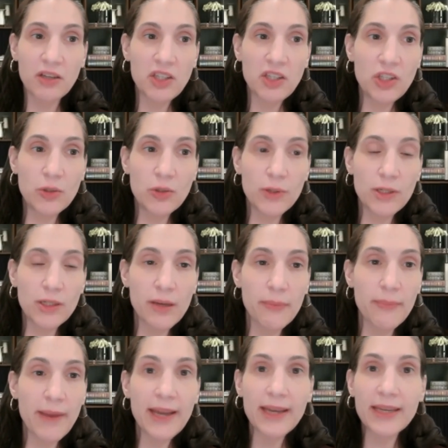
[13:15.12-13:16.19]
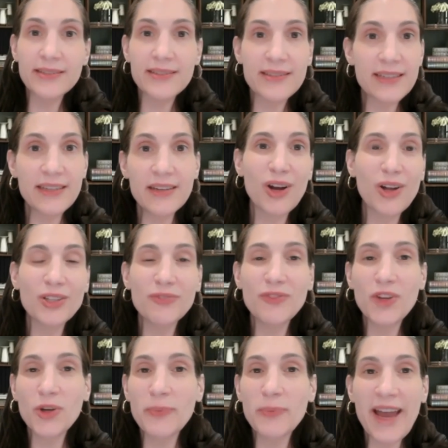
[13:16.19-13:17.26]
You can come back and see all of
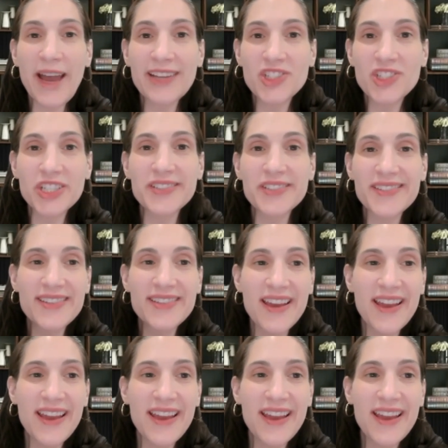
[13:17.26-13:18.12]
your badges.